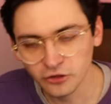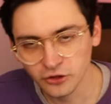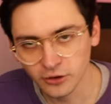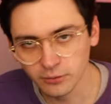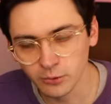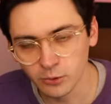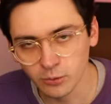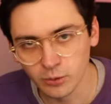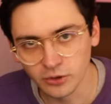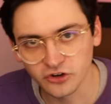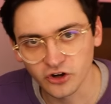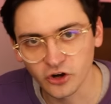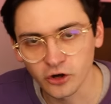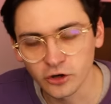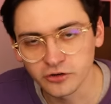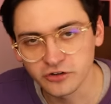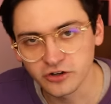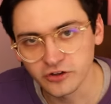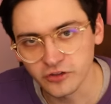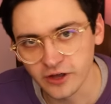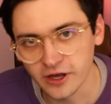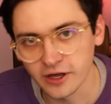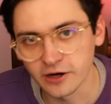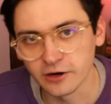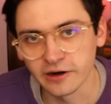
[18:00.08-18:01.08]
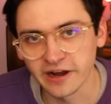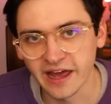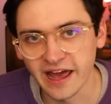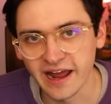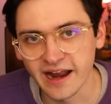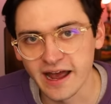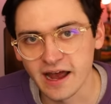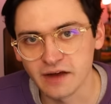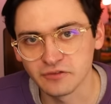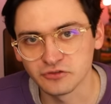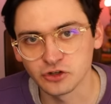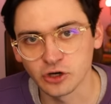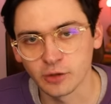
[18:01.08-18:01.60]
Zimmer returned to the
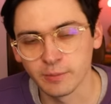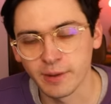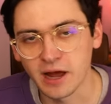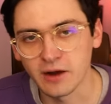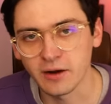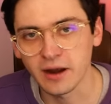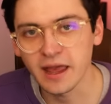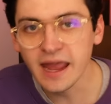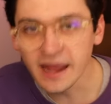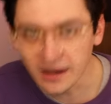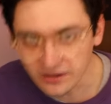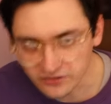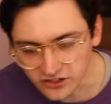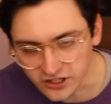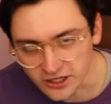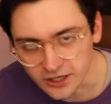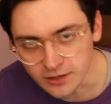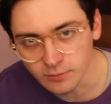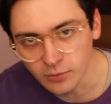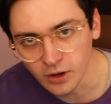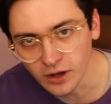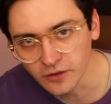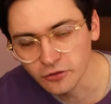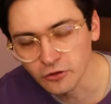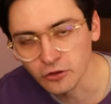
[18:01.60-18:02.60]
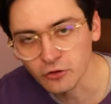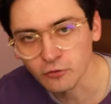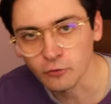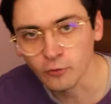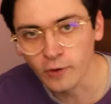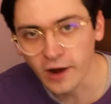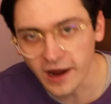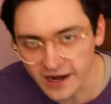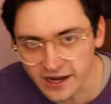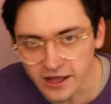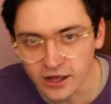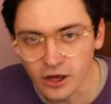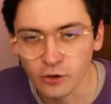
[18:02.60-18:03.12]
internet after about eighteen months of
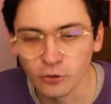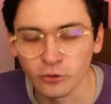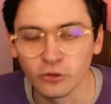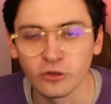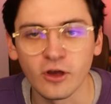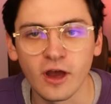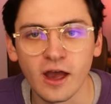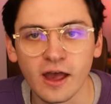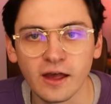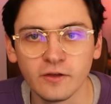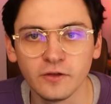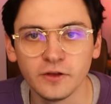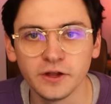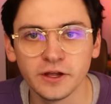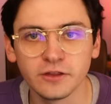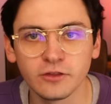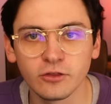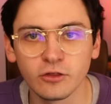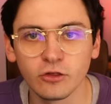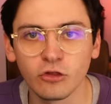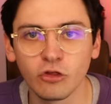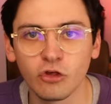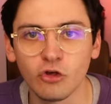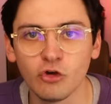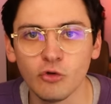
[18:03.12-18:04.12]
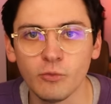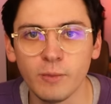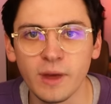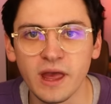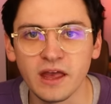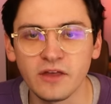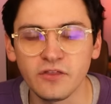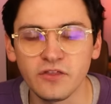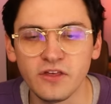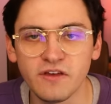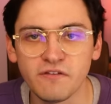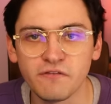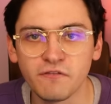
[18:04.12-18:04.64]
radio silence to
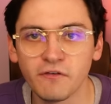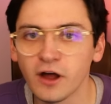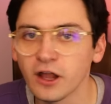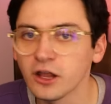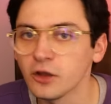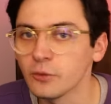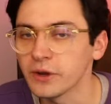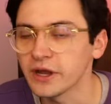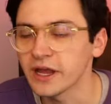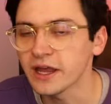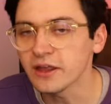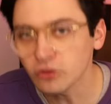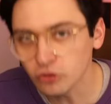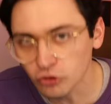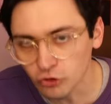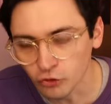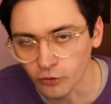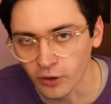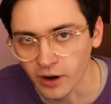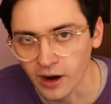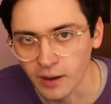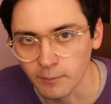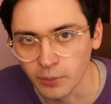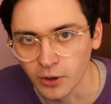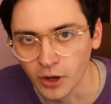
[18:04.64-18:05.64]
make the following Instagram